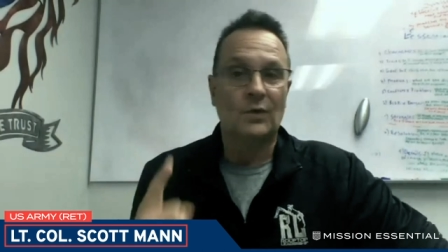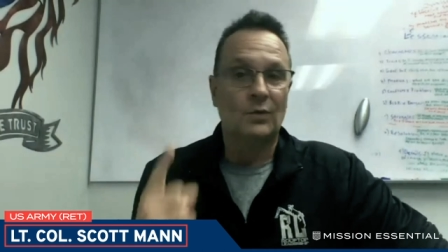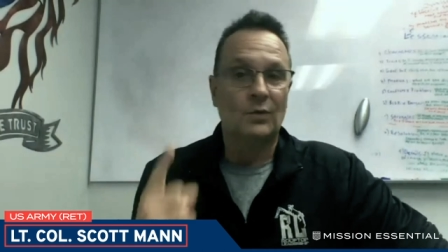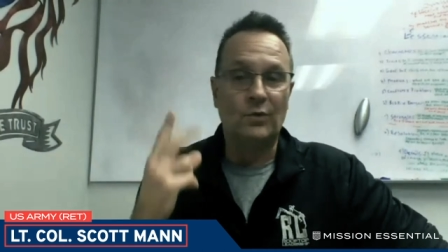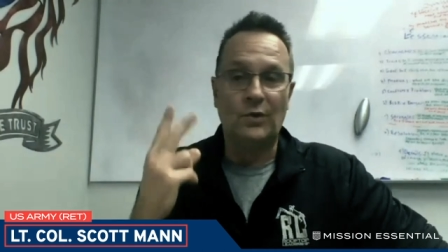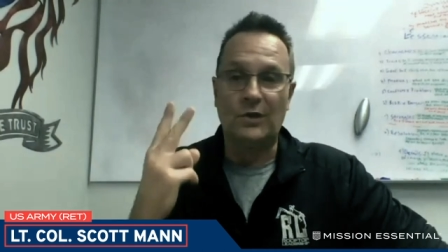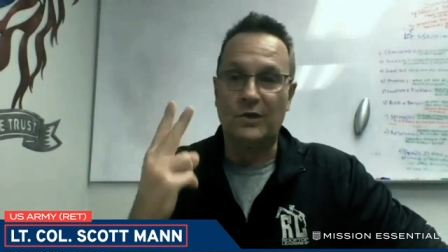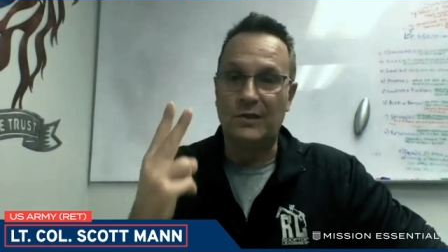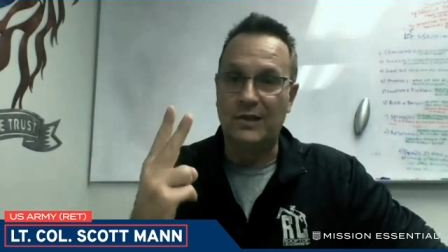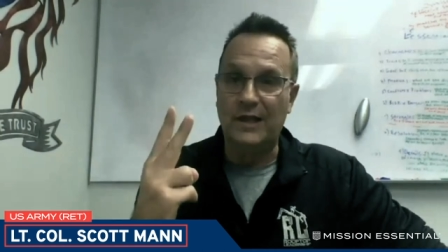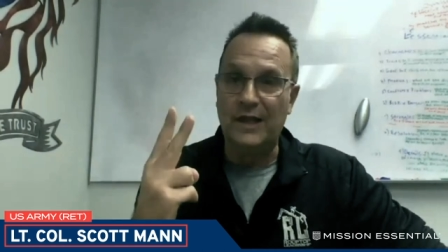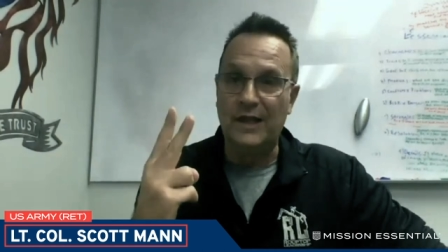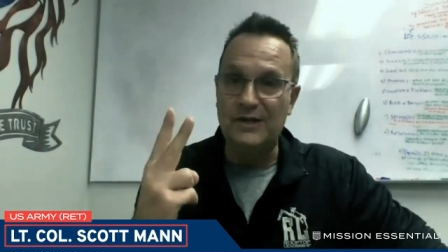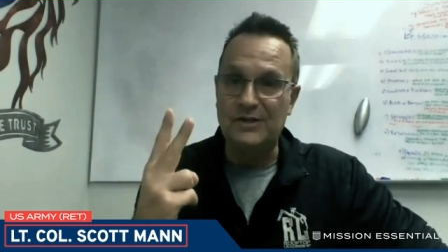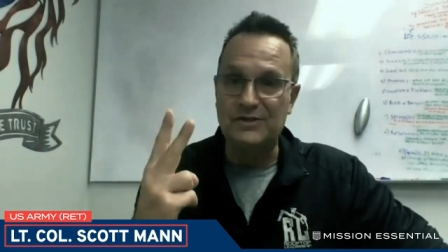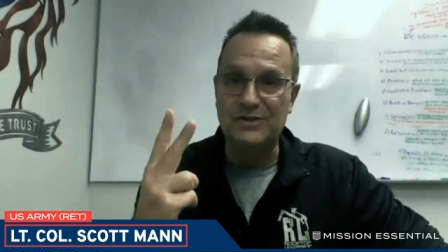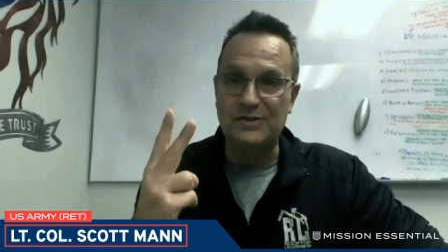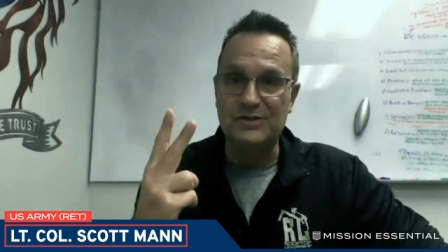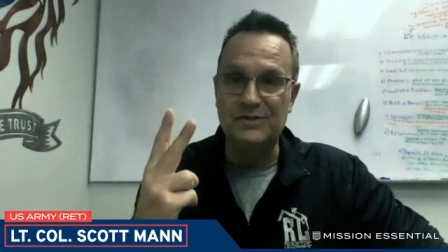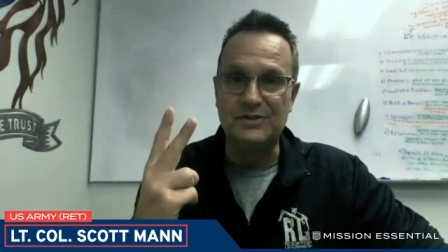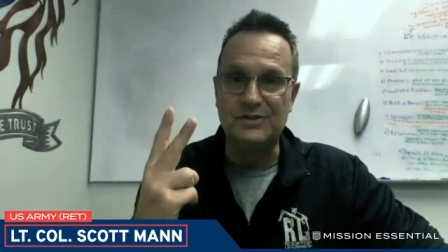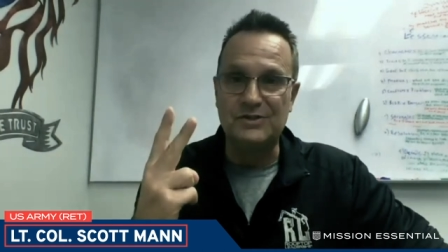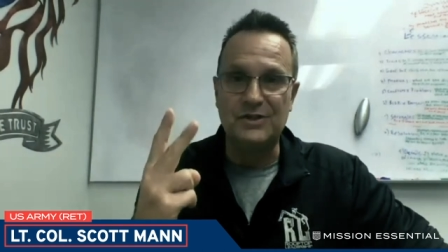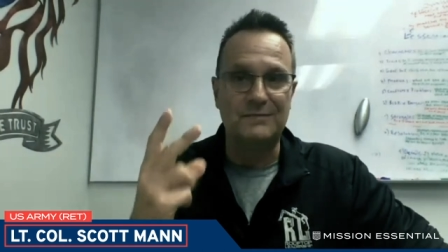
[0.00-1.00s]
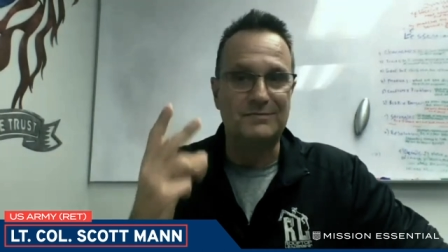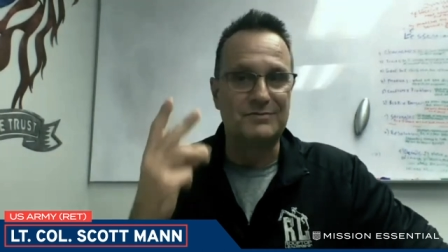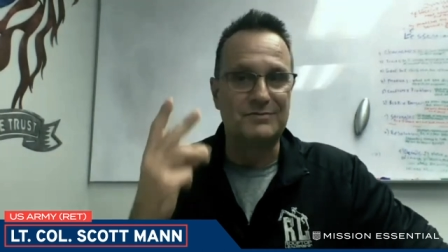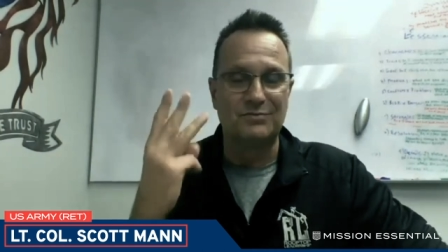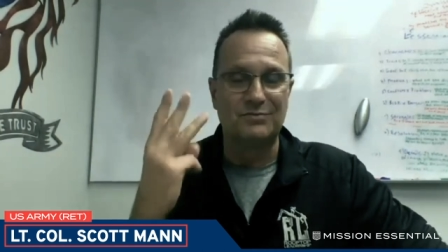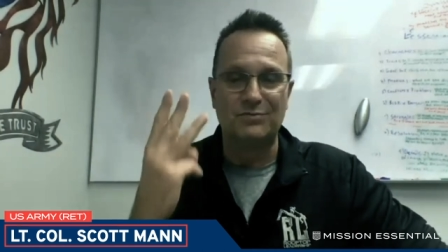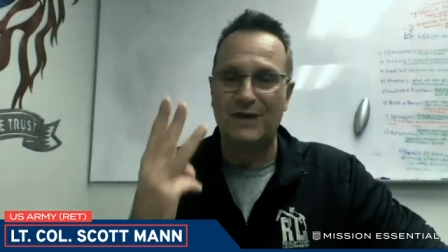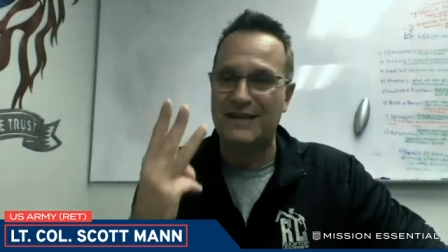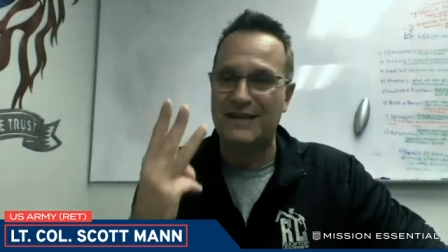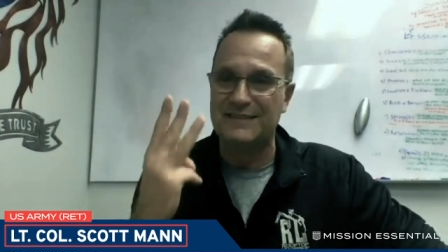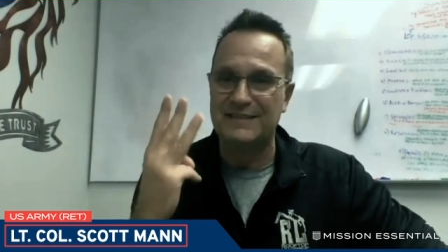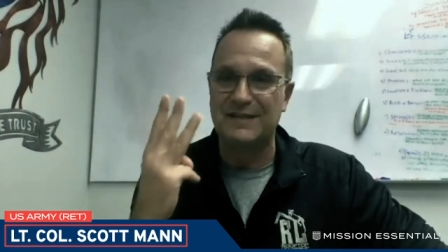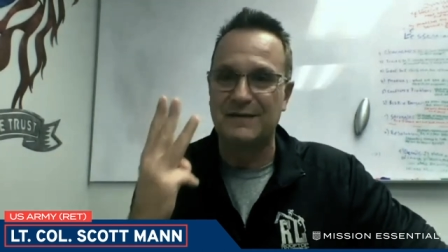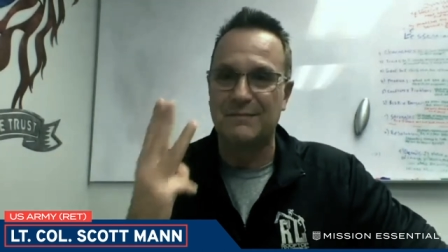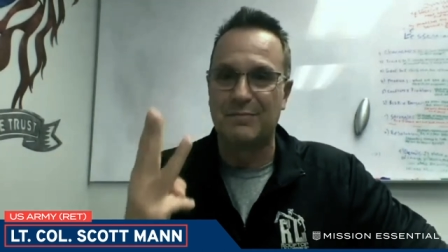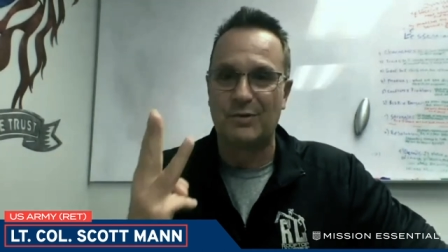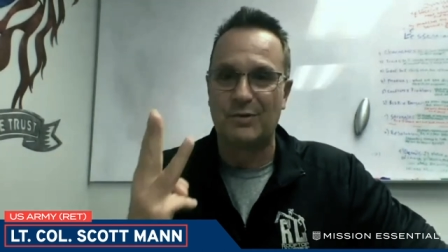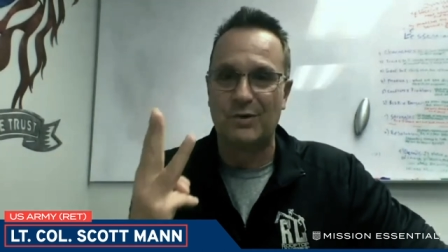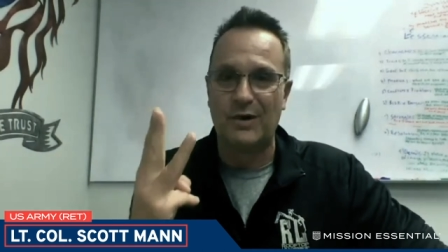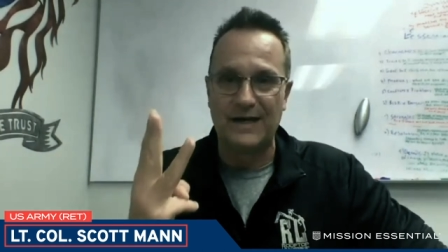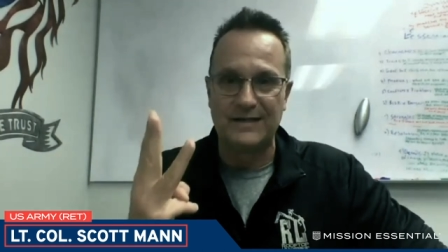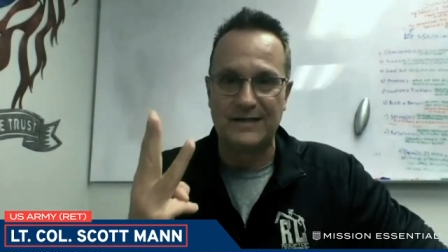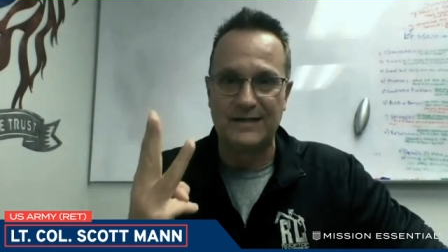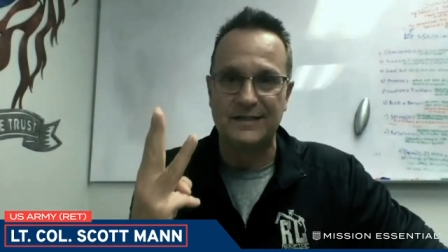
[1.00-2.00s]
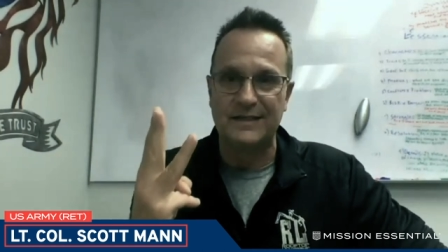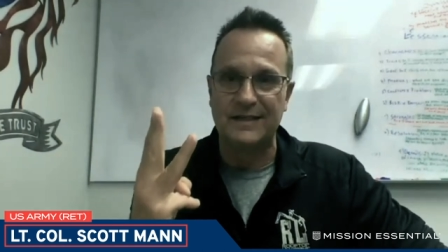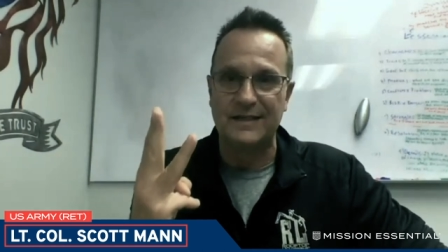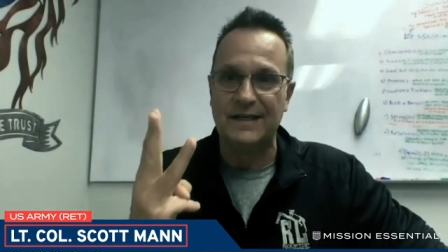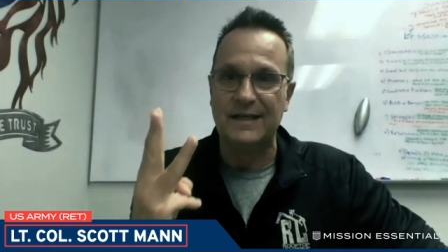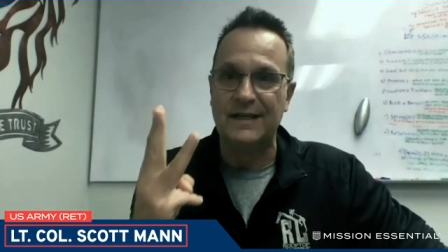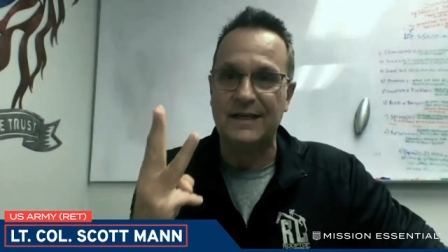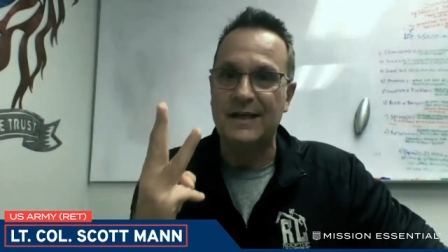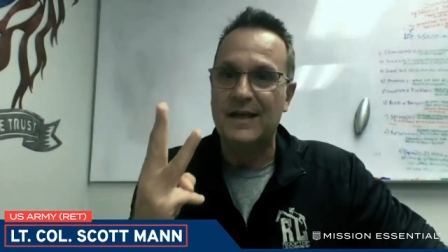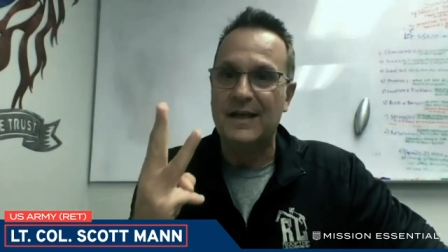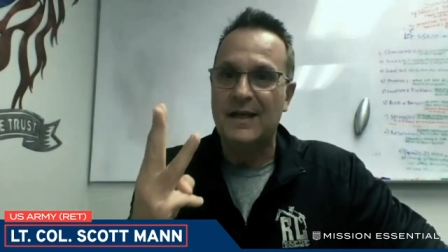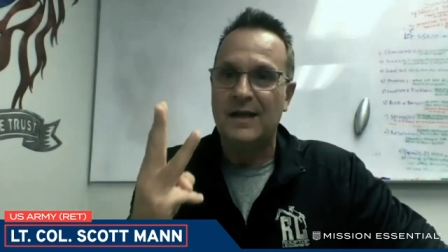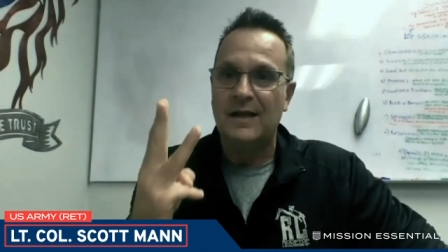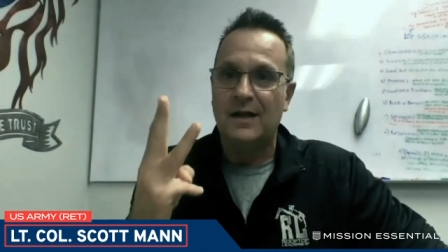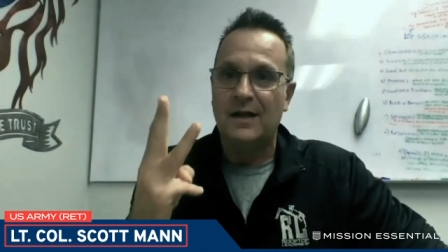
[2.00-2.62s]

relationships, reciprocity,